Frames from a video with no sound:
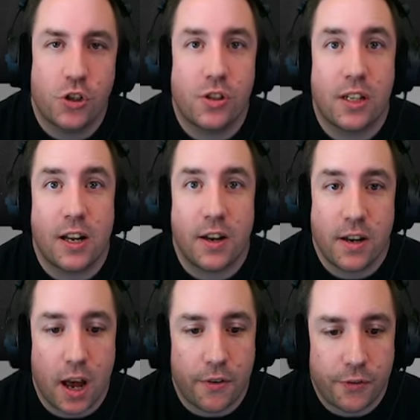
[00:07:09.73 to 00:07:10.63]
used it
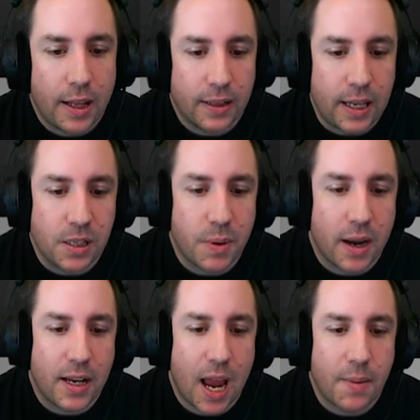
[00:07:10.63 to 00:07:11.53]
enough at least by
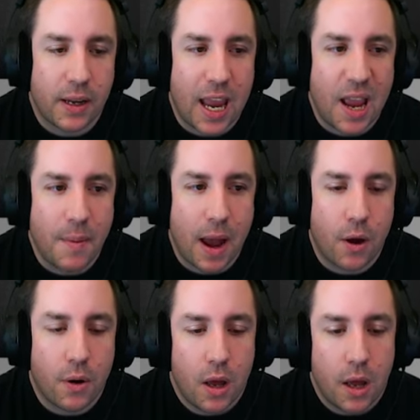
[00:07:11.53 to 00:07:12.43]
the time it came
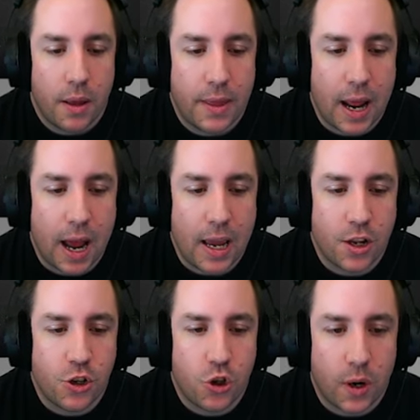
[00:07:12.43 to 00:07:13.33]
out that I
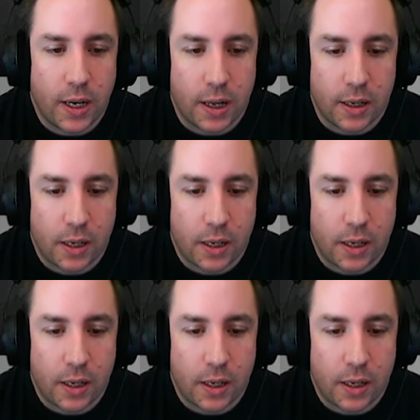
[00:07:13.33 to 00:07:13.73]
enjoyed it.